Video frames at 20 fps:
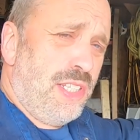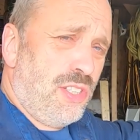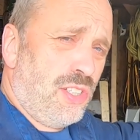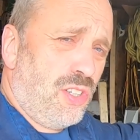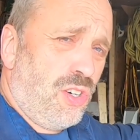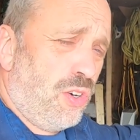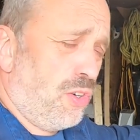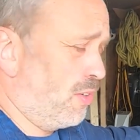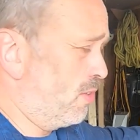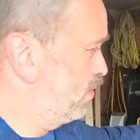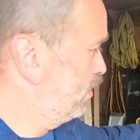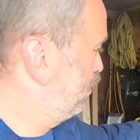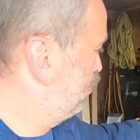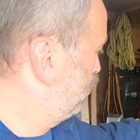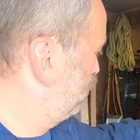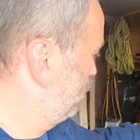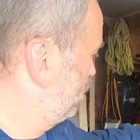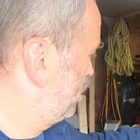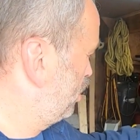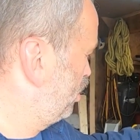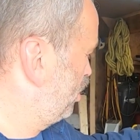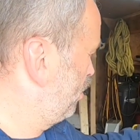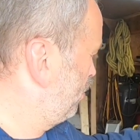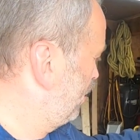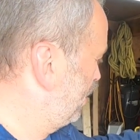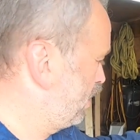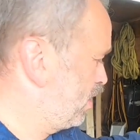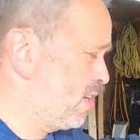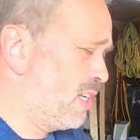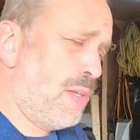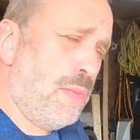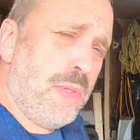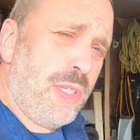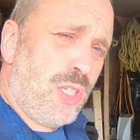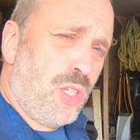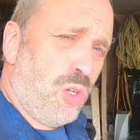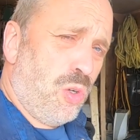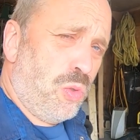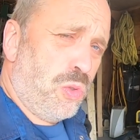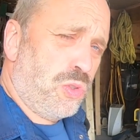in the corner, and put the generator a little
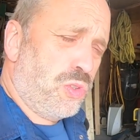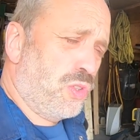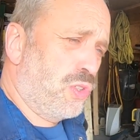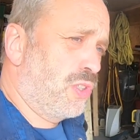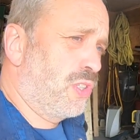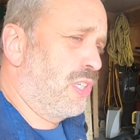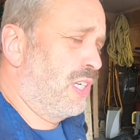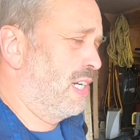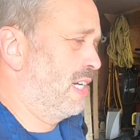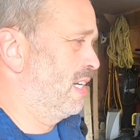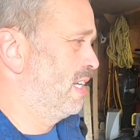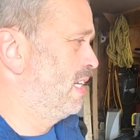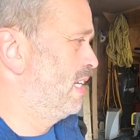bit closer.